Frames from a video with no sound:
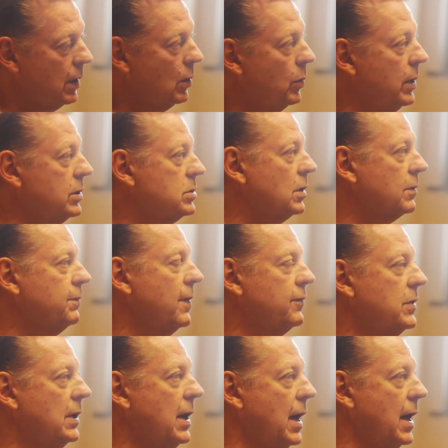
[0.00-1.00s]
We took
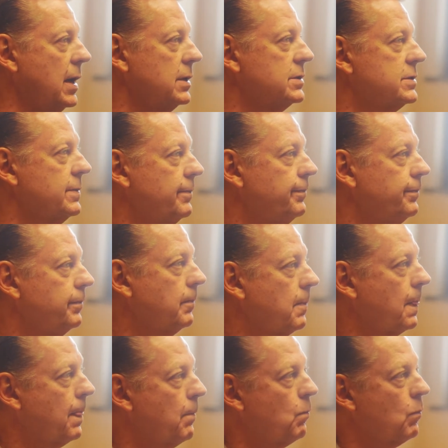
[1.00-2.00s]
50 guys
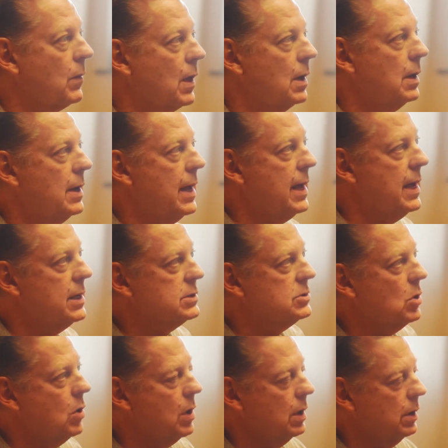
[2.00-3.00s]

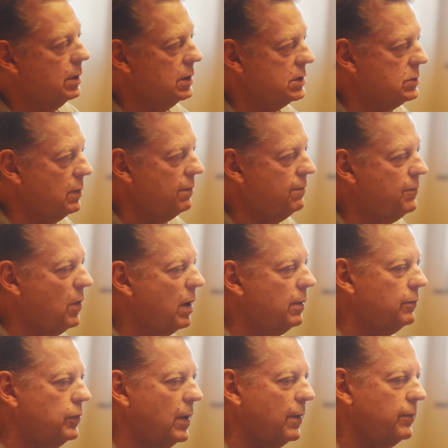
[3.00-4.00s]
last August. We
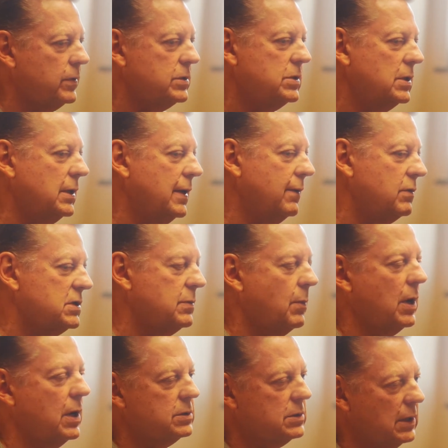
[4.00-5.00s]
fought for the city to give us some
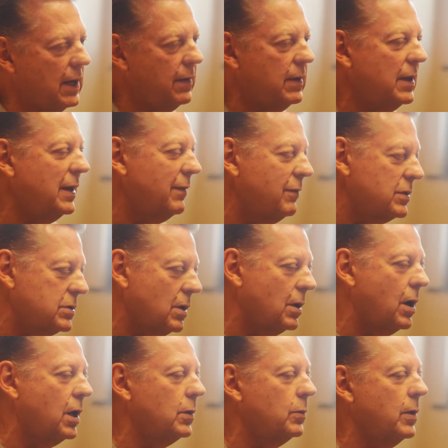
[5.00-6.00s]
They didn't give us
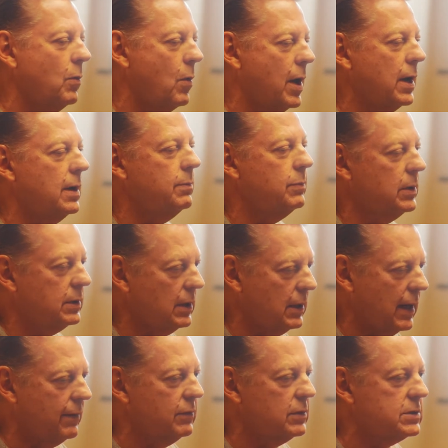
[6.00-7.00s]
all we wanted, but they
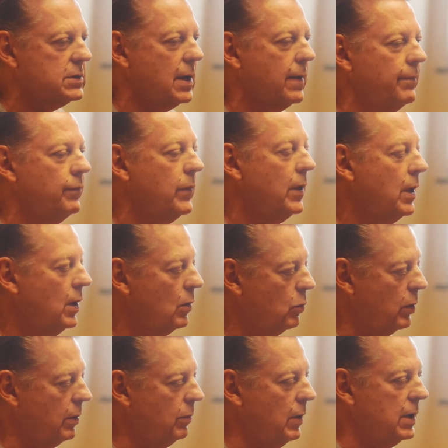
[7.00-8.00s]
gave us some.
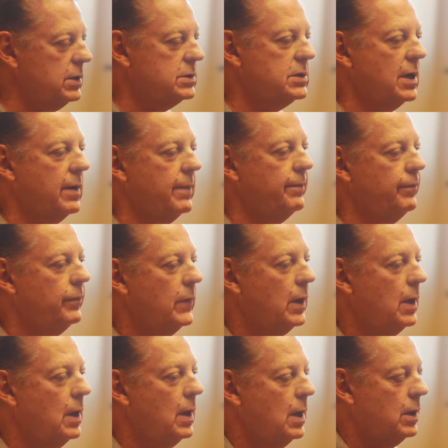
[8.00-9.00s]
We raised some,
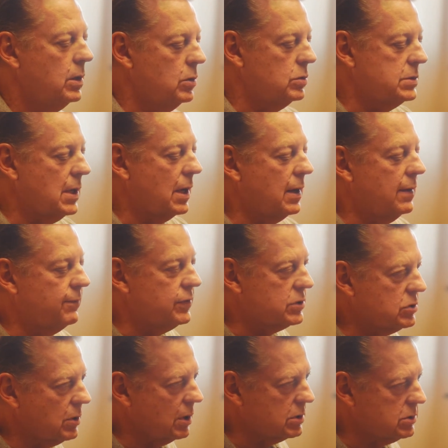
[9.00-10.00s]
used our
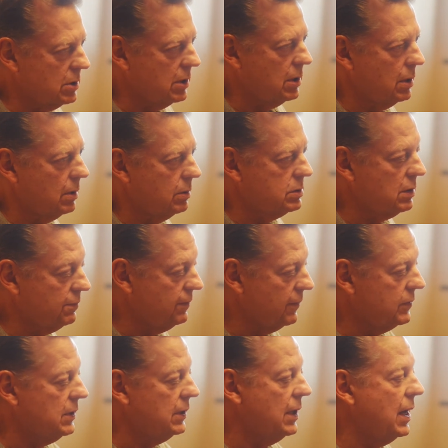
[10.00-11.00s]
infrastructure here. We took
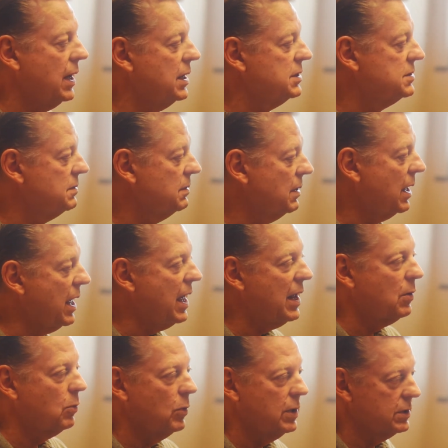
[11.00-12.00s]
50 guys
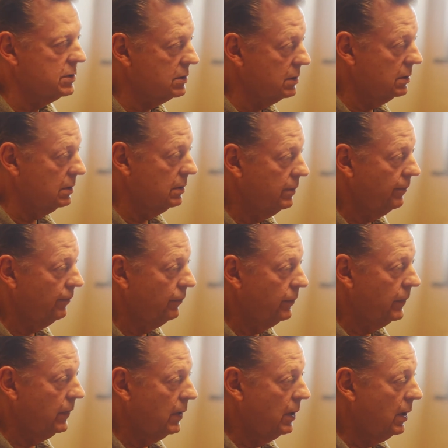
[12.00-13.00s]
at risk.
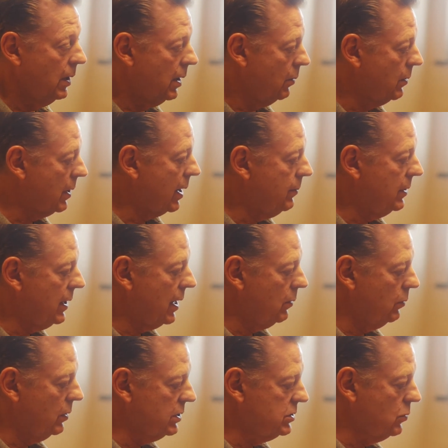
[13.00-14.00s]
And what I mean
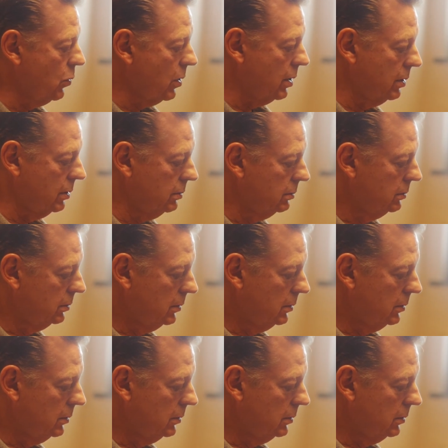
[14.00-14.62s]
at risk were